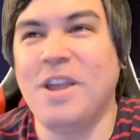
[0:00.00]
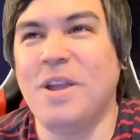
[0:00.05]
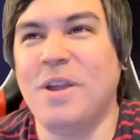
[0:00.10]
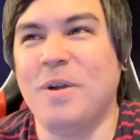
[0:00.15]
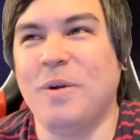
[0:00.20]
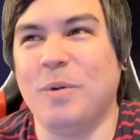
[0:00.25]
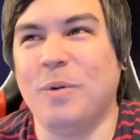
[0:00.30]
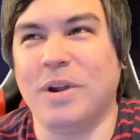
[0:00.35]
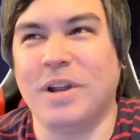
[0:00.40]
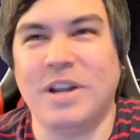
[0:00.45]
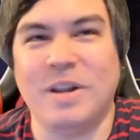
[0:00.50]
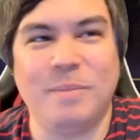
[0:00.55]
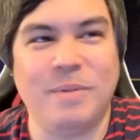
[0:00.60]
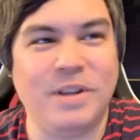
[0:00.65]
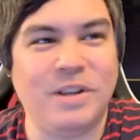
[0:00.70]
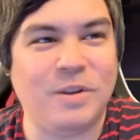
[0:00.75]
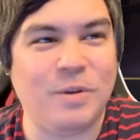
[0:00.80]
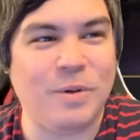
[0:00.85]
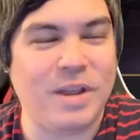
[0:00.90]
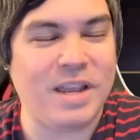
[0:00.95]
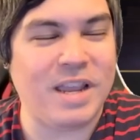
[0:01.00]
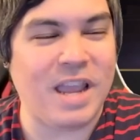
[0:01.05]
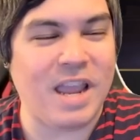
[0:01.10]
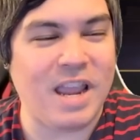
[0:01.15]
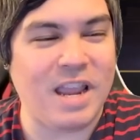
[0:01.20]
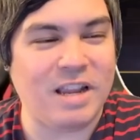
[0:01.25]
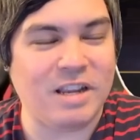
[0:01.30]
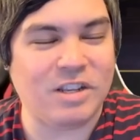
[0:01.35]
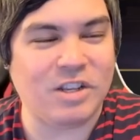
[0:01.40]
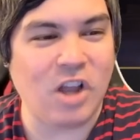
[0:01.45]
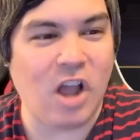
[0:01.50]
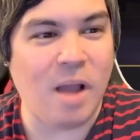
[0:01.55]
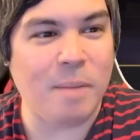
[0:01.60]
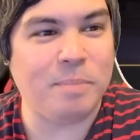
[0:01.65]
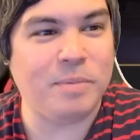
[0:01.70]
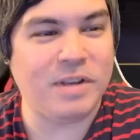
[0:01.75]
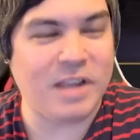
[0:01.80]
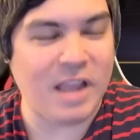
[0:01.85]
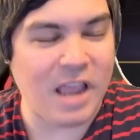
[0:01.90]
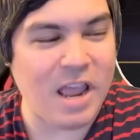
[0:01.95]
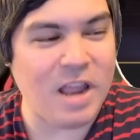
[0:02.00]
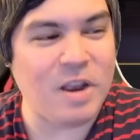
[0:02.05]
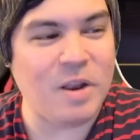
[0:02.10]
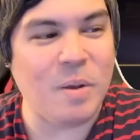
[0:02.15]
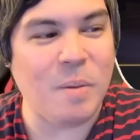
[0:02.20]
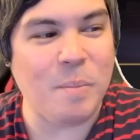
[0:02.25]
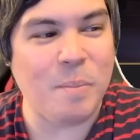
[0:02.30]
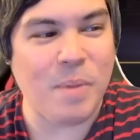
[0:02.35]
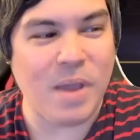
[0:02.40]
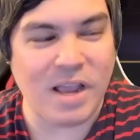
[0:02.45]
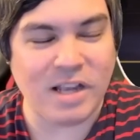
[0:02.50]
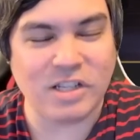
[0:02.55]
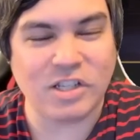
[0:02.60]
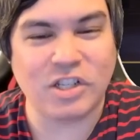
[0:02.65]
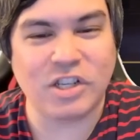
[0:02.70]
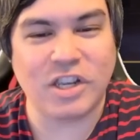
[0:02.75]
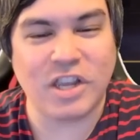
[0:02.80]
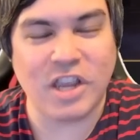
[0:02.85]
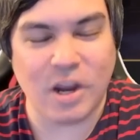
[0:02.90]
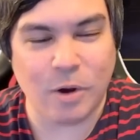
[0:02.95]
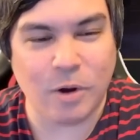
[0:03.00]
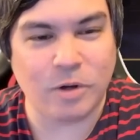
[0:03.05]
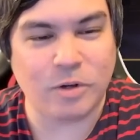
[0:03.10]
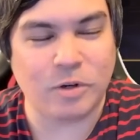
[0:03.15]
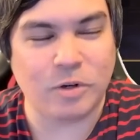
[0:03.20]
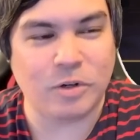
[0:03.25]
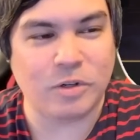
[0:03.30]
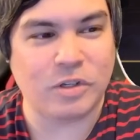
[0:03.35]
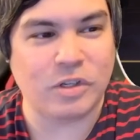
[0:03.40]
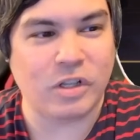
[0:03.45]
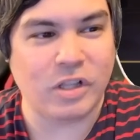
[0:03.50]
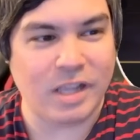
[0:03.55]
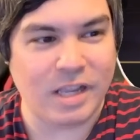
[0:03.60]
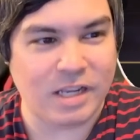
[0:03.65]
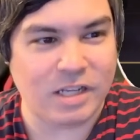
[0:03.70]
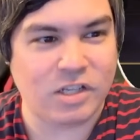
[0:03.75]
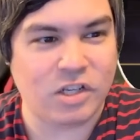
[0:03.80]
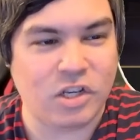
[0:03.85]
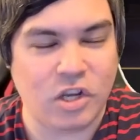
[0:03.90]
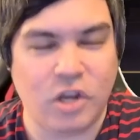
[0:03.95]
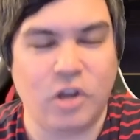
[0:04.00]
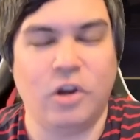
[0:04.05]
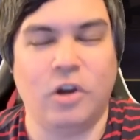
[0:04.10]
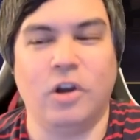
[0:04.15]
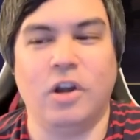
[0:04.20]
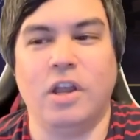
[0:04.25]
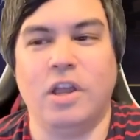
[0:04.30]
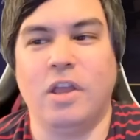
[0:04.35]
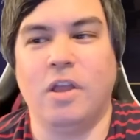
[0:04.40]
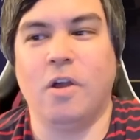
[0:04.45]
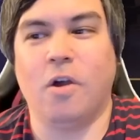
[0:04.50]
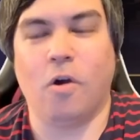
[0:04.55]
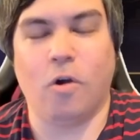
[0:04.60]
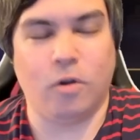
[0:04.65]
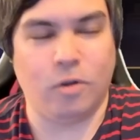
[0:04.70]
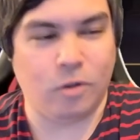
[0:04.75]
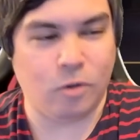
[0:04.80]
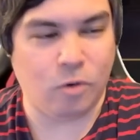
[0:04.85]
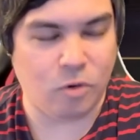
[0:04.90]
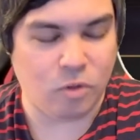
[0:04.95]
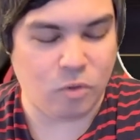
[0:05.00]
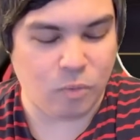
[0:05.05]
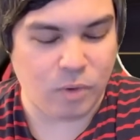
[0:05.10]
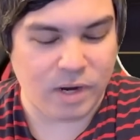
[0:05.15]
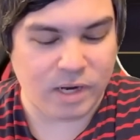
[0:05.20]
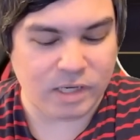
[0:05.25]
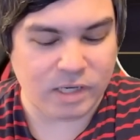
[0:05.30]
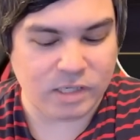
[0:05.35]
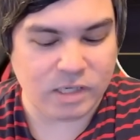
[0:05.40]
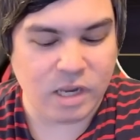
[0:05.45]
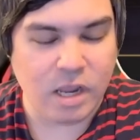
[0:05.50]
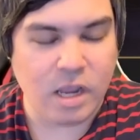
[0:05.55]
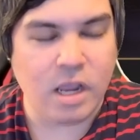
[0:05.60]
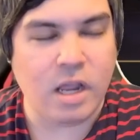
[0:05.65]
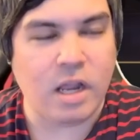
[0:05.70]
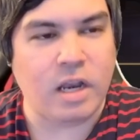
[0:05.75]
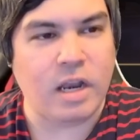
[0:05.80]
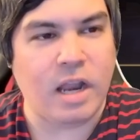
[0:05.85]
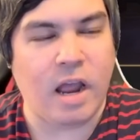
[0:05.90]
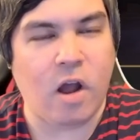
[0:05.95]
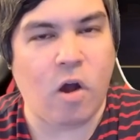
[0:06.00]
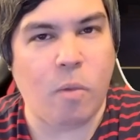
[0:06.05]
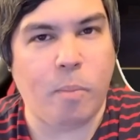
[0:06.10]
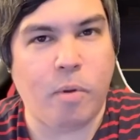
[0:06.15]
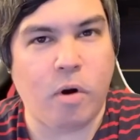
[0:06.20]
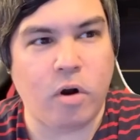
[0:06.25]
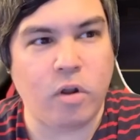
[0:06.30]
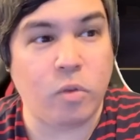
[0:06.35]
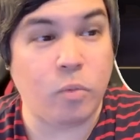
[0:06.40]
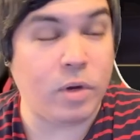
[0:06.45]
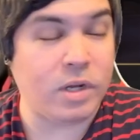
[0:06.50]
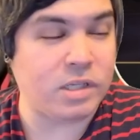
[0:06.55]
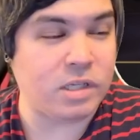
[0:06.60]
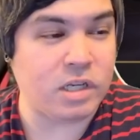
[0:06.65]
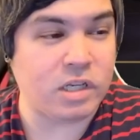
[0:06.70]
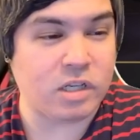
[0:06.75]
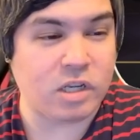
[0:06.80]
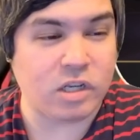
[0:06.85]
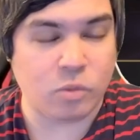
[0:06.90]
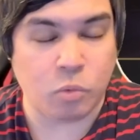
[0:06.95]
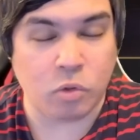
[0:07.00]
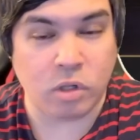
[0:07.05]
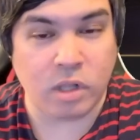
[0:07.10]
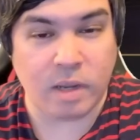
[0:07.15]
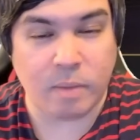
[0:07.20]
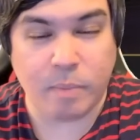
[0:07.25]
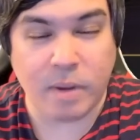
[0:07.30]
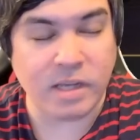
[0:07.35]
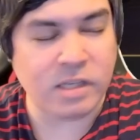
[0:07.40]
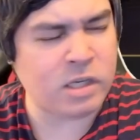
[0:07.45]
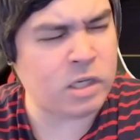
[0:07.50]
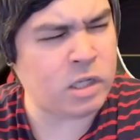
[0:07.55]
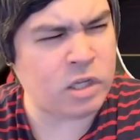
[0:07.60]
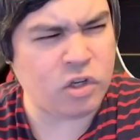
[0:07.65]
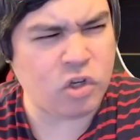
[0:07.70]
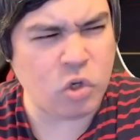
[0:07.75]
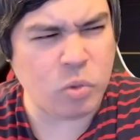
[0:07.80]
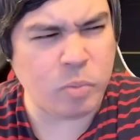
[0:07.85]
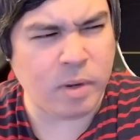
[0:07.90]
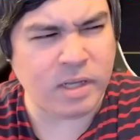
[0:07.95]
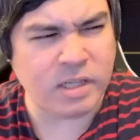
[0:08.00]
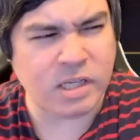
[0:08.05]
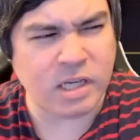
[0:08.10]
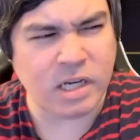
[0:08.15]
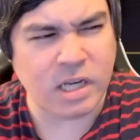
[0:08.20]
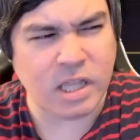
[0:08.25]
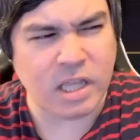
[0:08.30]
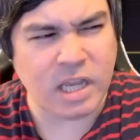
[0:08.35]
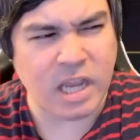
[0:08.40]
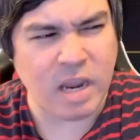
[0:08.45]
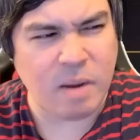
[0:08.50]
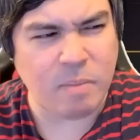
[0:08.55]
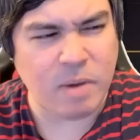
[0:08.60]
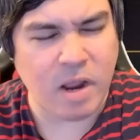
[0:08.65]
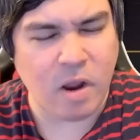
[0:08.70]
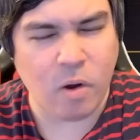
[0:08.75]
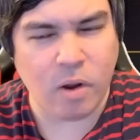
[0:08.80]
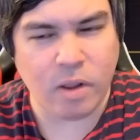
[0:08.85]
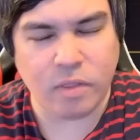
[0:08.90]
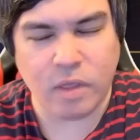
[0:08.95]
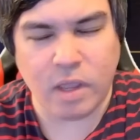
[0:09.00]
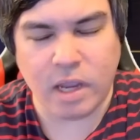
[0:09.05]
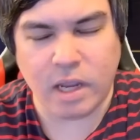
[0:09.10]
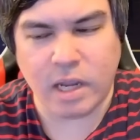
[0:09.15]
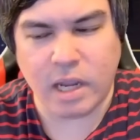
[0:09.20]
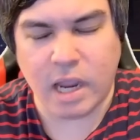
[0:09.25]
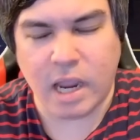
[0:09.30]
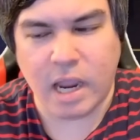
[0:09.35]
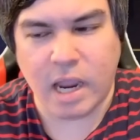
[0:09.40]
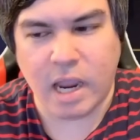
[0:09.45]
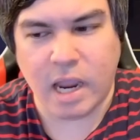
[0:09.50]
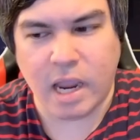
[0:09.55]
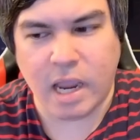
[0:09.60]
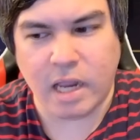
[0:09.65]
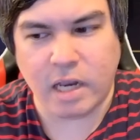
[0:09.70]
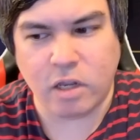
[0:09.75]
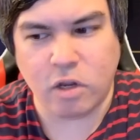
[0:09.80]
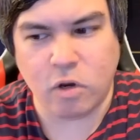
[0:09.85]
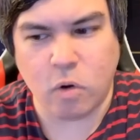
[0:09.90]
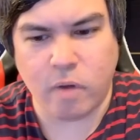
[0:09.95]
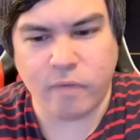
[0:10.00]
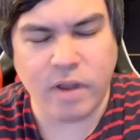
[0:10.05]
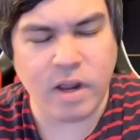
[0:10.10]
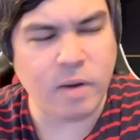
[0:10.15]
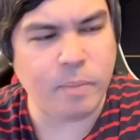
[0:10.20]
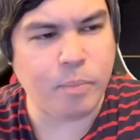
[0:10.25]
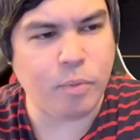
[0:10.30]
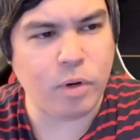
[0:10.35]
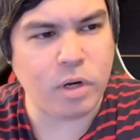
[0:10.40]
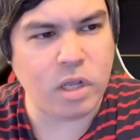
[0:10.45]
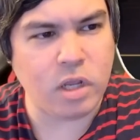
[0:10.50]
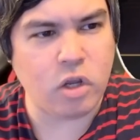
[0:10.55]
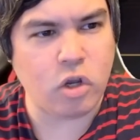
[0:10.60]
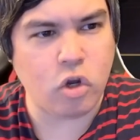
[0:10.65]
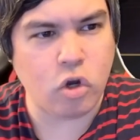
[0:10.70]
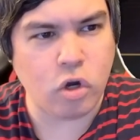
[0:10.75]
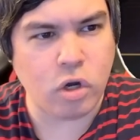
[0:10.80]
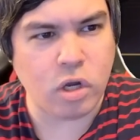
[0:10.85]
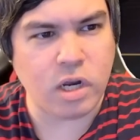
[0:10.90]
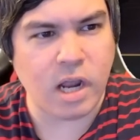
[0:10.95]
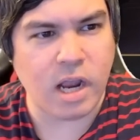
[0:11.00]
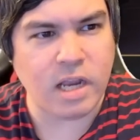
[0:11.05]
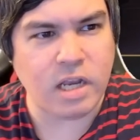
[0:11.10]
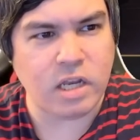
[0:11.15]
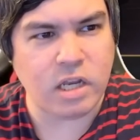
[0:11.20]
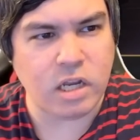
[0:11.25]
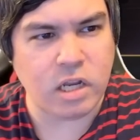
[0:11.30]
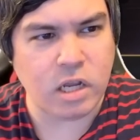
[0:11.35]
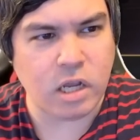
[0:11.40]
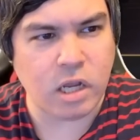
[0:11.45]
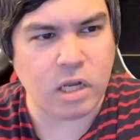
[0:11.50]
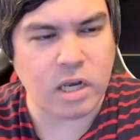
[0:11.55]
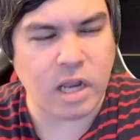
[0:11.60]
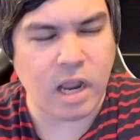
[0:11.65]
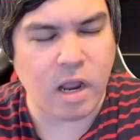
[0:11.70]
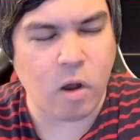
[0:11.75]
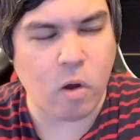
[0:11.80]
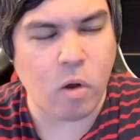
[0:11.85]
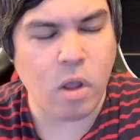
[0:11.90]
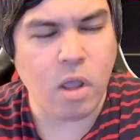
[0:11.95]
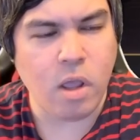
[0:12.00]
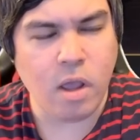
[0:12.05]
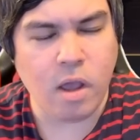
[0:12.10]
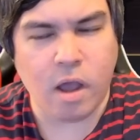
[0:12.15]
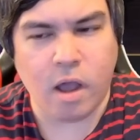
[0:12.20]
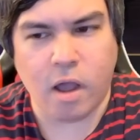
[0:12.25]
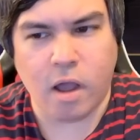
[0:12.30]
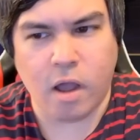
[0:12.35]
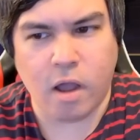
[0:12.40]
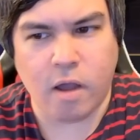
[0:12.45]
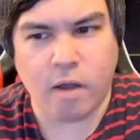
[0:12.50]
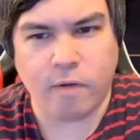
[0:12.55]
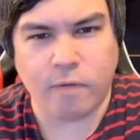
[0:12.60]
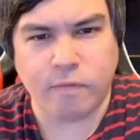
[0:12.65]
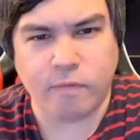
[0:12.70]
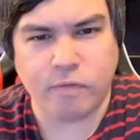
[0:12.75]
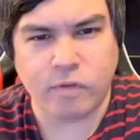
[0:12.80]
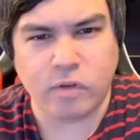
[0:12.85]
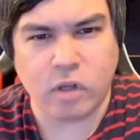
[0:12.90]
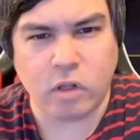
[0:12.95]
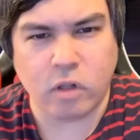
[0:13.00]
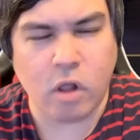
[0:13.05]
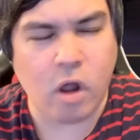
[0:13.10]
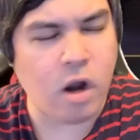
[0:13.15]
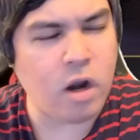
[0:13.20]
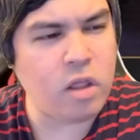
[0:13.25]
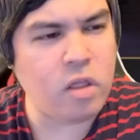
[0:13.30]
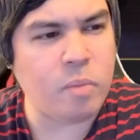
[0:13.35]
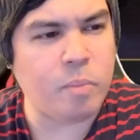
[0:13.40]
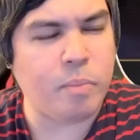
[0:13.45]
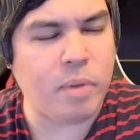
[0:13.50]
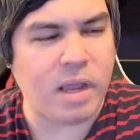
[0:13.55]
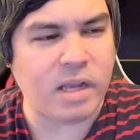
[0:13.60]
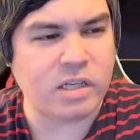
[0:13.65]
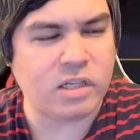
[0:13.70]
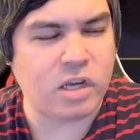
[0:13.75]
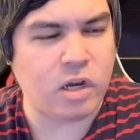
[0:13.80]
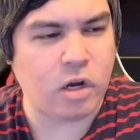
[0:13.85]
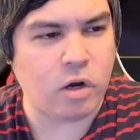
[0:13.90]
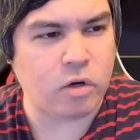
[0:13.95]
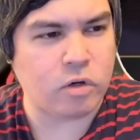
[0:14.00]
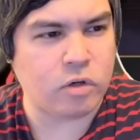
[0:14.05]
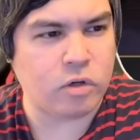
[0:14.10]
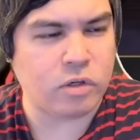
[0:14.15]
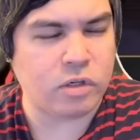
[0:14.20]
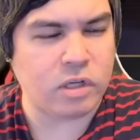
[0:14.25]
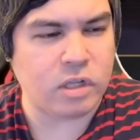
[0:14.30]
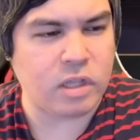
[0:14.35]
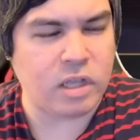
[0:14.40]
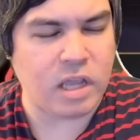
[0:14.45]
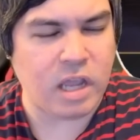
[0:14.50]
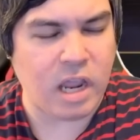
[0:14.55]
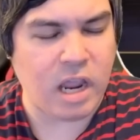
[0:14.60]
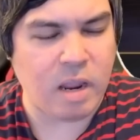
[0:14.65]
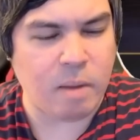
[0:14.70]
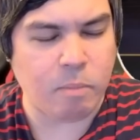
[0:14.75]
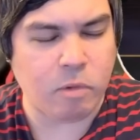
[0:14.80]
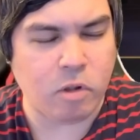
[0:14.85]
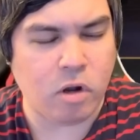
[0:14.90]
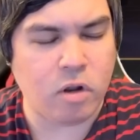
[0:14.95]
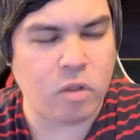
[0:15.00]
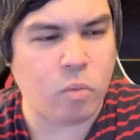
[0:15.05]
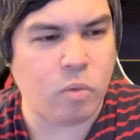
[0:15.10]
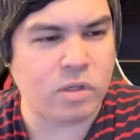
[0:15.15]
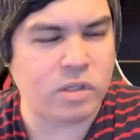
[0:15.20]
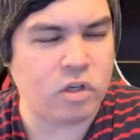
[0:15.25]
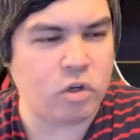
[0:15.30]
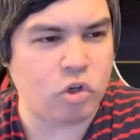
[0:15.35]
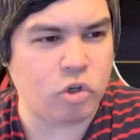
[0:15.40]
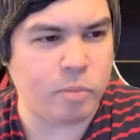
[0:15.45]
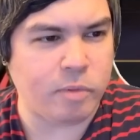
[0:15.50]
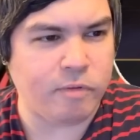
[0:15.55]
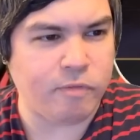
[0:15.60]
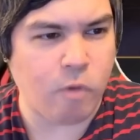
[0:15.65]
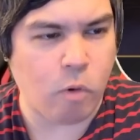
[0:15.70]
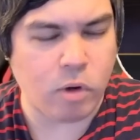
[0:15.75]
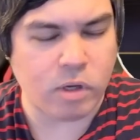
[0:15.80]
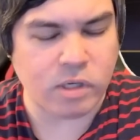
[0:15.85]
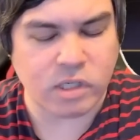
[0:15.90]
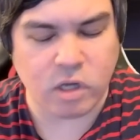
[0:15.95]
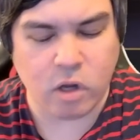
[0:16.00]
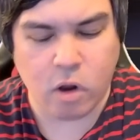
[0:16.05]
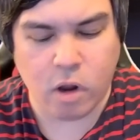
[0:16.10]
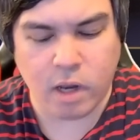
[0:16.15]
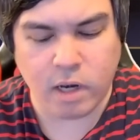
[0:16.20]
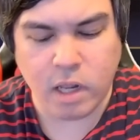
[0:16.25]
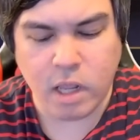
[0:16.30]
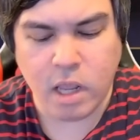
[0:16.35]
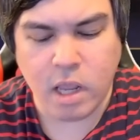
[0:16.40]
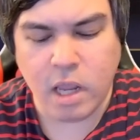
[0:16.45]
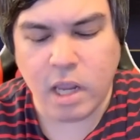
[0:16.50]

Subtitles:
we're going to be doing a top 10 best characters list here on Lord of the Rings. Now, part of the reason is because we're like basically 2 months into the game now, I think, and, you know, I've had a pretty good idea now of a lot of the best characters in the game, a lot of the ones that you should be focusing on.